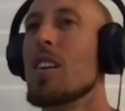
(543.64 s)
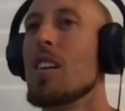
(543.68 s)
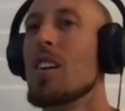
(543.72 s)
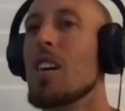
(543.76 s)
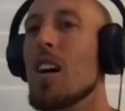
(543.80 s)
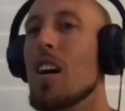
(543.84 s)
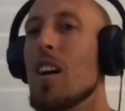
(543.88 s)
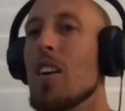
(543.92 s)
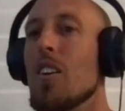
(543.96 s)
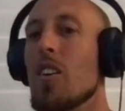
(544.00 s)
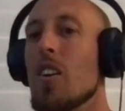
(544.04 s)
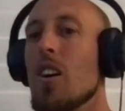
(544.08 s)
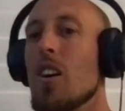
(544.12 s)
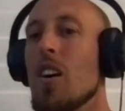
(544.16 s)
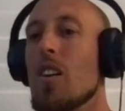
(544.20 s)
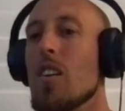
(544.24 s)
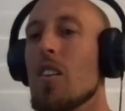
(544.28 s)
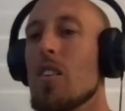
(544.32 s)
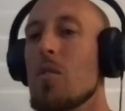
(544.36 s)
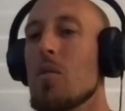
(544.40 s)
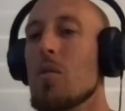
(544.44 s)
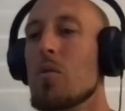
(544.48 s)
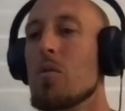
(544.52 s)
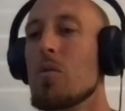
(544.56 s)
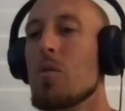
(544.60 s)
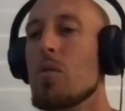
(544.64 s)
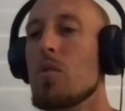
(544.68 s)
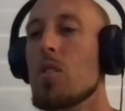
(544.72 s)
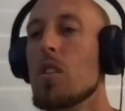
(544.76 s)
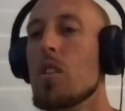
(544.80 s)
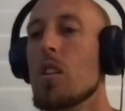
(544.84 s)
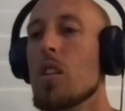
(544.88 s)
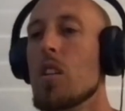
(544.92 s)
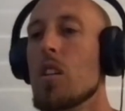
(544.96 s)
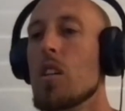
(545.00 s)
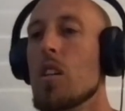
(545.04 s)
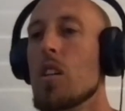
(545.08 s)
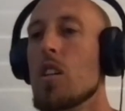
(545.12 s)
I don't know. It was a
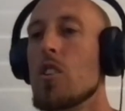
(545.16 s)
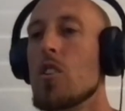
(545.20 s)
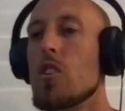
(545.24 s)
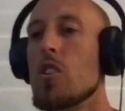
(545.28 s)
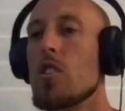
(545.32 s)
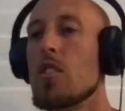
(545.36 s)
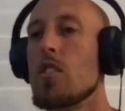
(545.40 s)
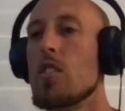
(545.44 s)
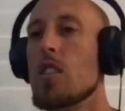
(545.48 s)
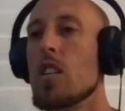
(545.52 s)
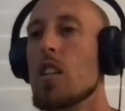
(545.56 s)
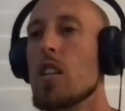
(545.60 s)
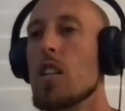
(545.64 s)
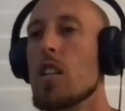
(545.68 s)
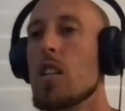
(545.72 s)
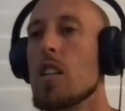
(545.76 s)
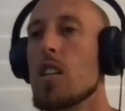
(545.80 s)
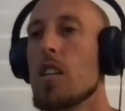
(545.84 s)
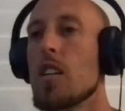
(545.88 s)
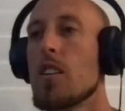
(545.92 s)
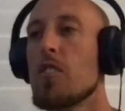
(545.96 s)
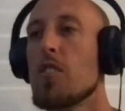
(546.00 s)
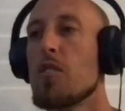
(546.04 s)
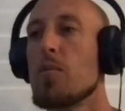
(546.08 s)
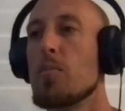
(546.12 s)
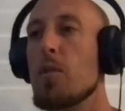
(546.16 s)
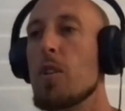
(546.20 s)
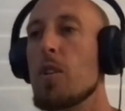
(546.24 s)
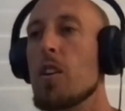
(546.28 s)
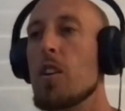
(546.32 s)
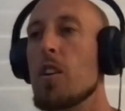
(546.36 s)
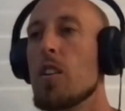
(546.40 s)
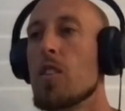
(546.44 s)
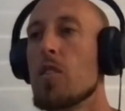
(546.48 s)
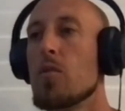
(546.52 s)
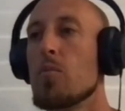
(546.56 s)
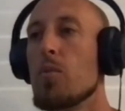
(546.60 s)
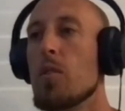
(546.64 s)
really interesting
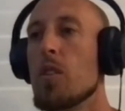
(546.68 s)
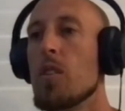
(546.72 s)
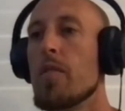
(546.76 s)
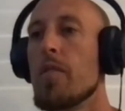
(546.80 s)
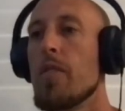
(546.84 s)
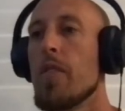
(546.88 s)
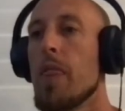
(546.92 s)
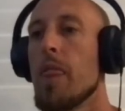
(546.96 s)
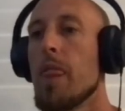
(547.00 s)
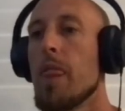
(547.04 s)
experience, but